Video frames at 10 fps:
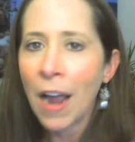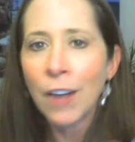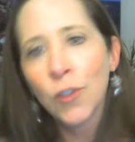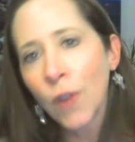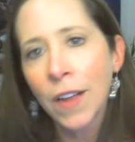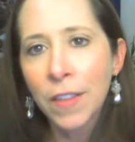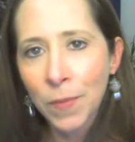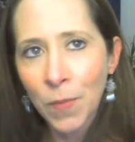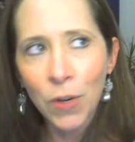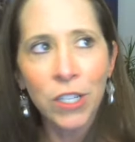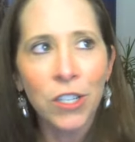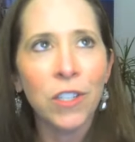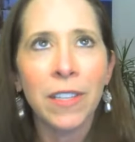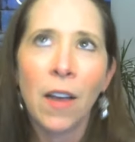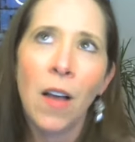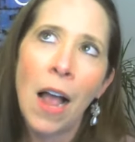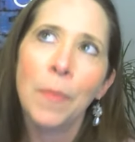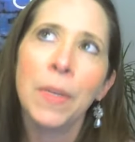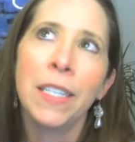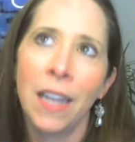I tried this morning to just count how
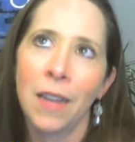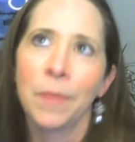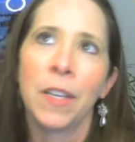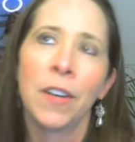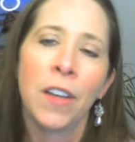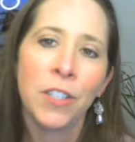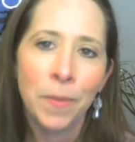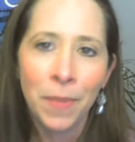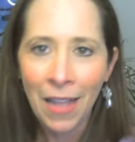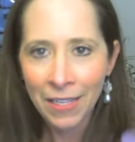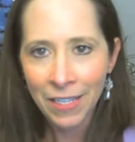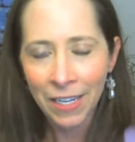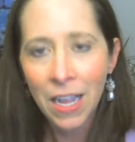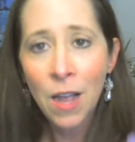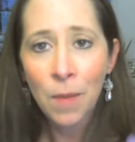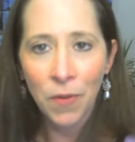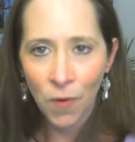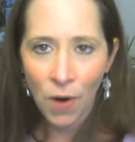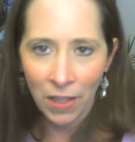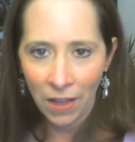many times I touched a plastic
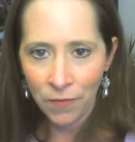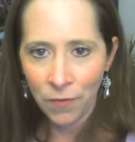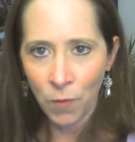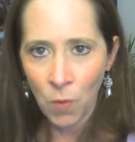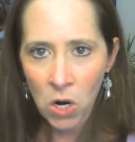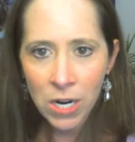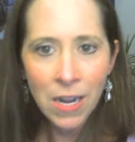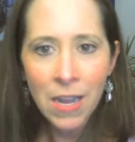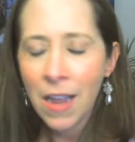before I left for work,